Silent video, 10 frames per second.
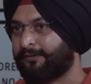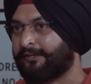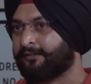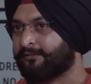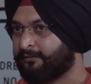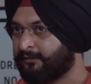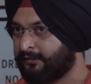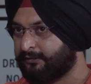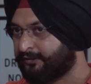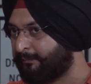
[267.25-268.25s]
We can
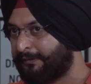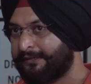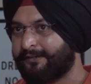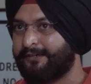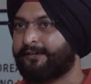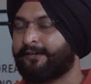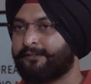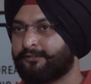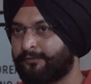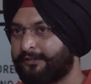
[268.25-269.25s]
simply retrace,